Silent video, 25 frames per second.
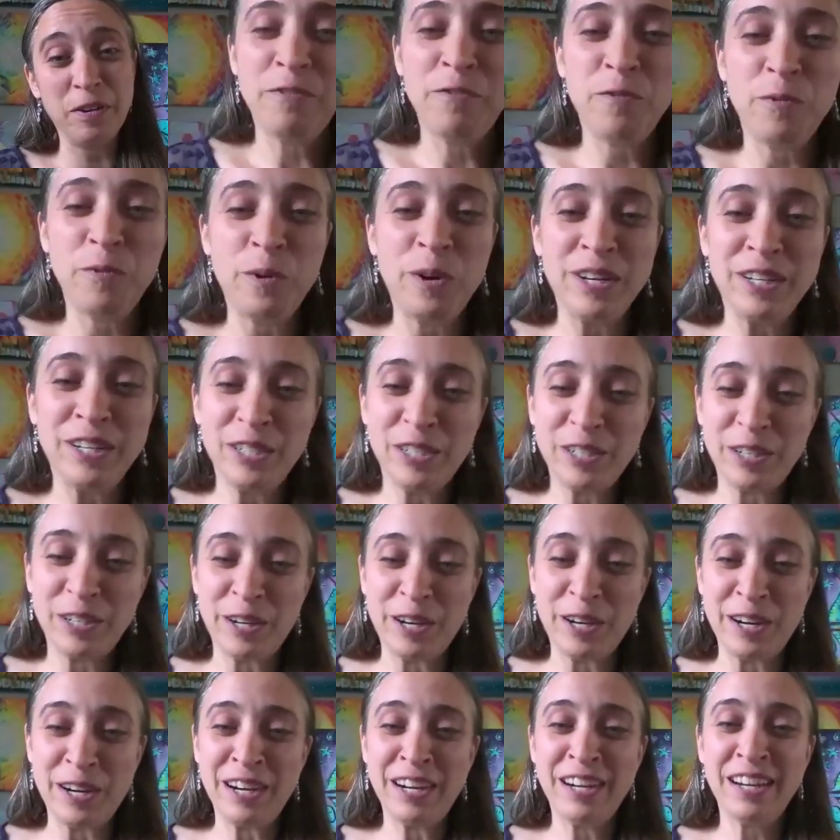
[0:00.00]
for
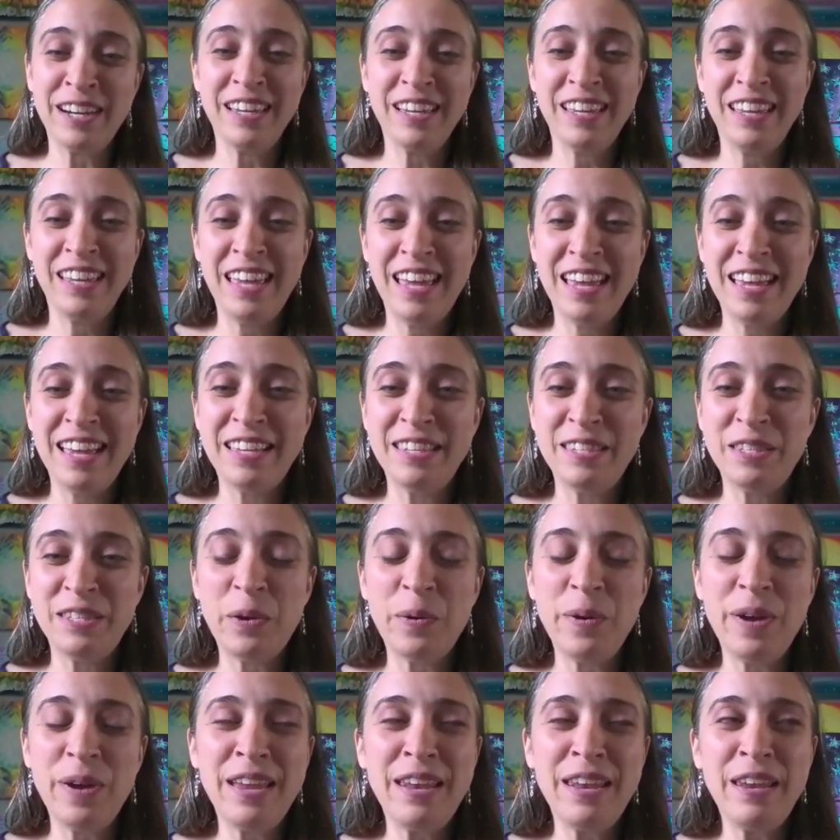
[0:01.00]
sure.
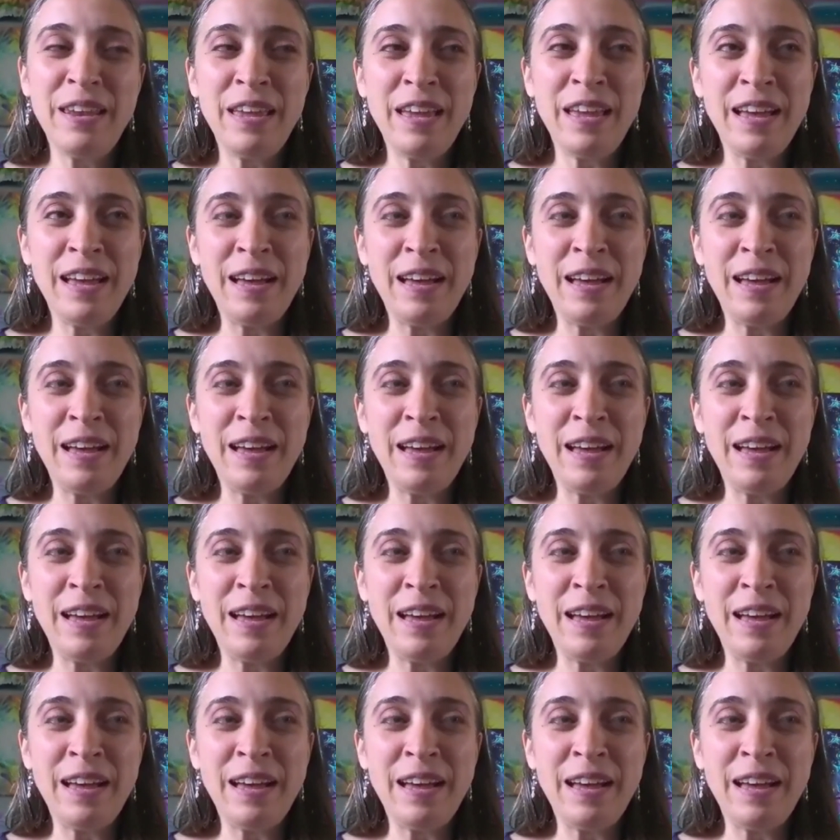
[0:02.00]
So, and